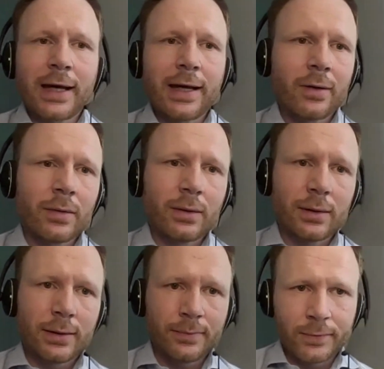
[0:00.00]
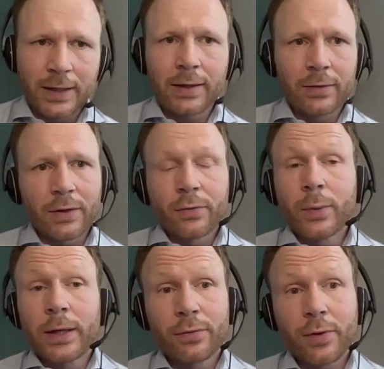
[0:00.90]
then you
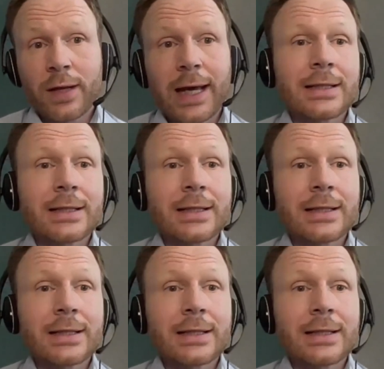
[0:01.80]
have to wait for the